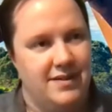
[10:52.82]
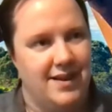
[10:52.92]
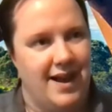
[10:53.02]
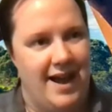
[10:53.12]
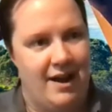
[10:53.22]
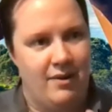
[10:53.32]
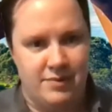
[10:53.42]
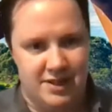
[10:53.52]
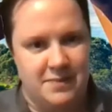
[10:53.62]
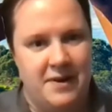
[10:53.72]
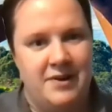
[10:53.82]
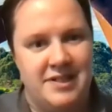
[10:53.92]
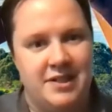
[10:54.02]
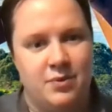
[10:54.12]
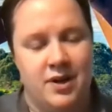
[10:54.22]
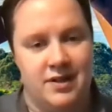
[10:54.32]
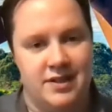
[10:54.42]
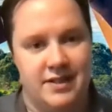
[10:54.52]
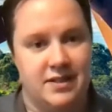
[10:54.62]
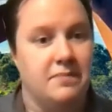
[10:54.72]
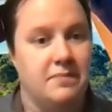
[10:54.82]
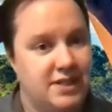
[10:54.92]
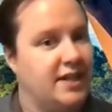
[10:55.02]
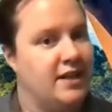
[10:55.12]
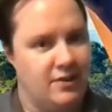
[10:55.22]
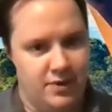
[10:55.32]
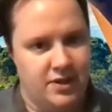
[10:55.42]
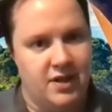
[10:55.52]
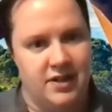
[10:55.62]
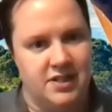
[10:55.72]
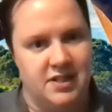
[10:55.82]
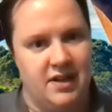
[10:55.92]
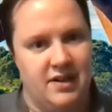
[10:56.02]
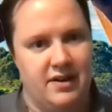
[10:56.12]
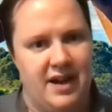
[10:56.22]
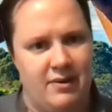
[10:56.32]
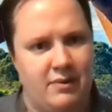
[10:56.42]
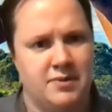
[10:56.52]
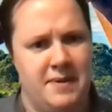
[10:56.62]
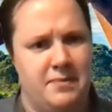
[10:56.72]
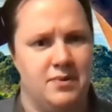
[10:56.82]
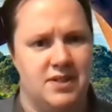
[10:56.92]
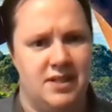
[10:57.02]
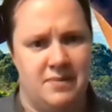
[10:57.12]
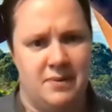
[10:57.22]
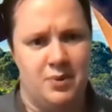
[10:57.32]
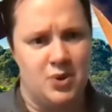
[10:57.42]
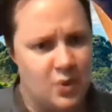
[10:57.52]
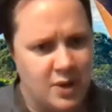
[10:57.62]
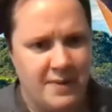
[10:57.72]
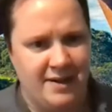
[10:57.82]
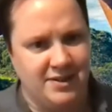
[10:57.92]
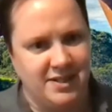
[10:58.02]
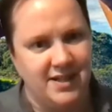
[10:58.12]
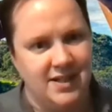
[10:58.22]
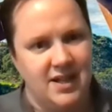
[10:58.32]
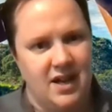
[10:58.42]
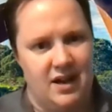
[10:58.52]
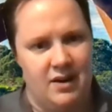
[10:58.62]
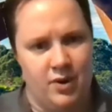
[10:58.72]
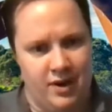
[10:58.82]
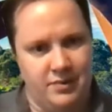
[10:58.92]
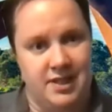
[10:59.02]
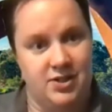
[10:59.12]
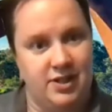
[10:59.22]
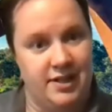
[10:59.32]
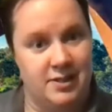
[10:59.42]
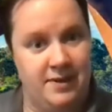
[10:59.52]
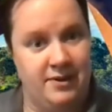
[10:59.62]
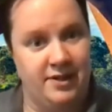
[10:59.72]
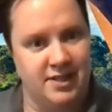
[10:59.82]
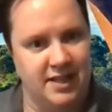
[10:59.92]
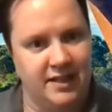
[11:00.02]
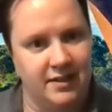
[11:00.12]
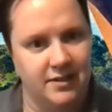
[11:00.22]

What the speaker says: how I was experiencing the world, and particularly with Kyrgyzstan, and how I was seeing people talk about it, and what I was actually experiencing.